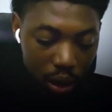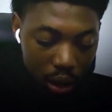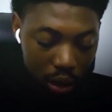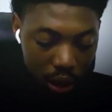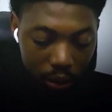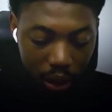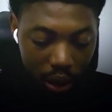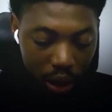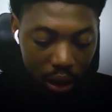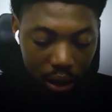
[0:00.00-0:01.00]
Gemini
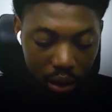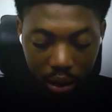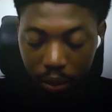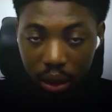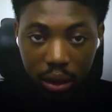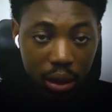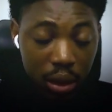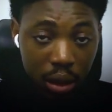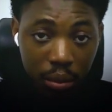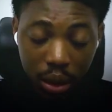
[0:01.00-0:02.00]
AI, then
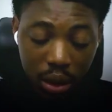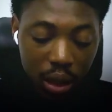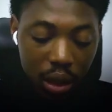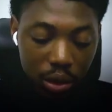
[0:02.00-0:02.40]
semantic basically.